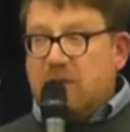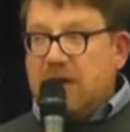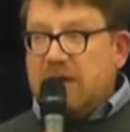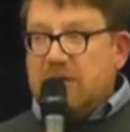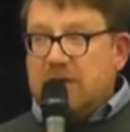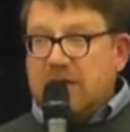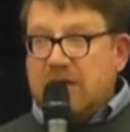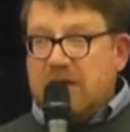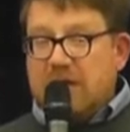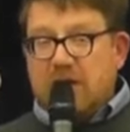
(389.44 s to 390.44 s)
about,
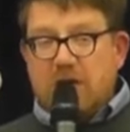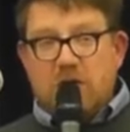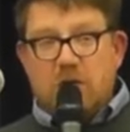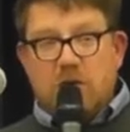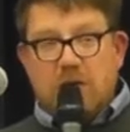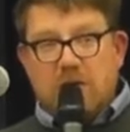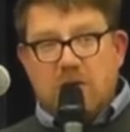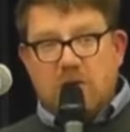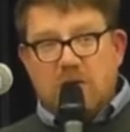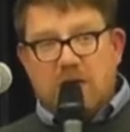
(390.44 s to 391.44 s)
who
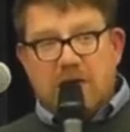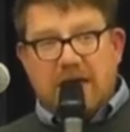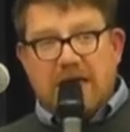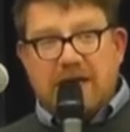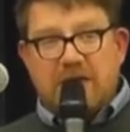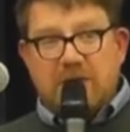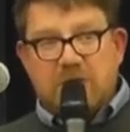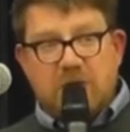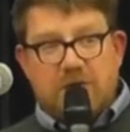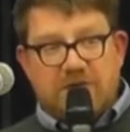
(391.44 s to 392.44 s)
you connect up
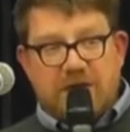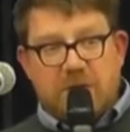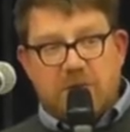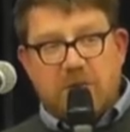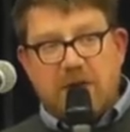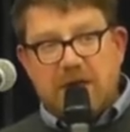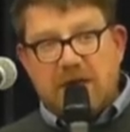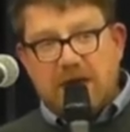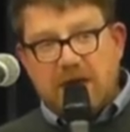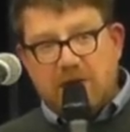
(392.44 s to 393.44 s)
to on Facebook,
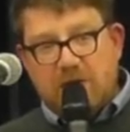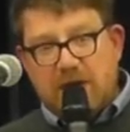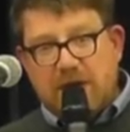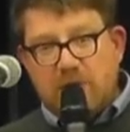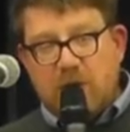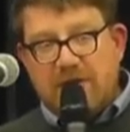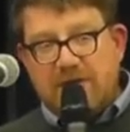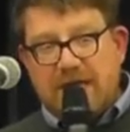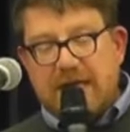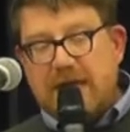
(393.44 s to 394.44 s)
making it really a way of
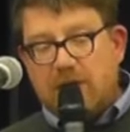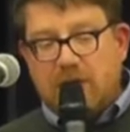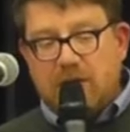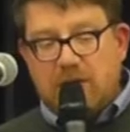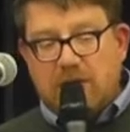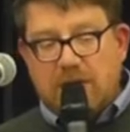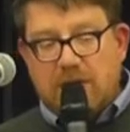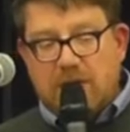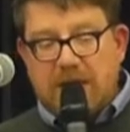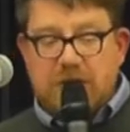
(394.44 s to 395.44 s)
getting out
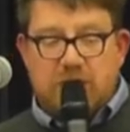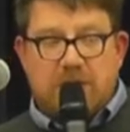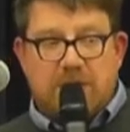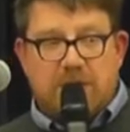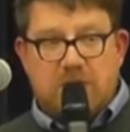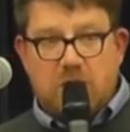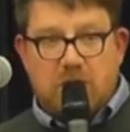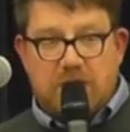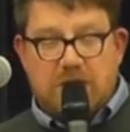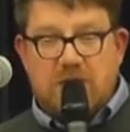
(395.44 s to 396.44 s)
mainstream
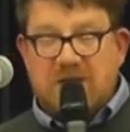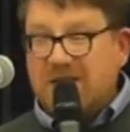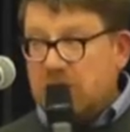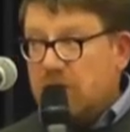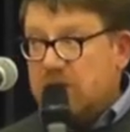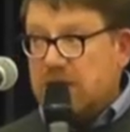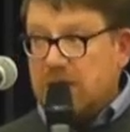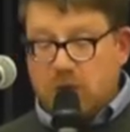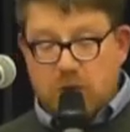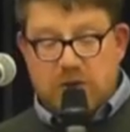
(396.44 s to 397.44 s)
stories, because it is
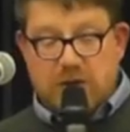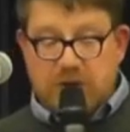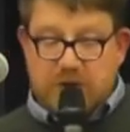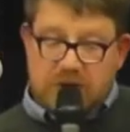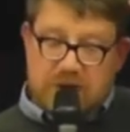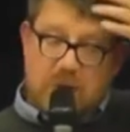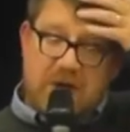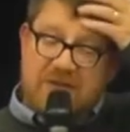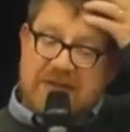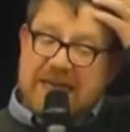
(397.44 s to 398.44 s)
also used as a
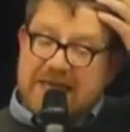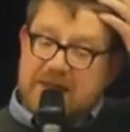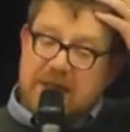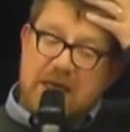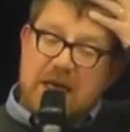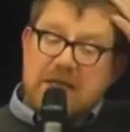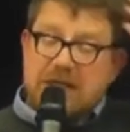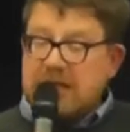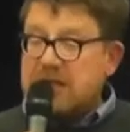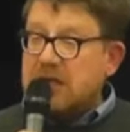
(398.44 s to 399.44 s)
way of collecting
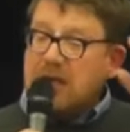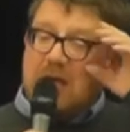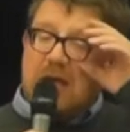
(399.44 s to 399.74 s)
data.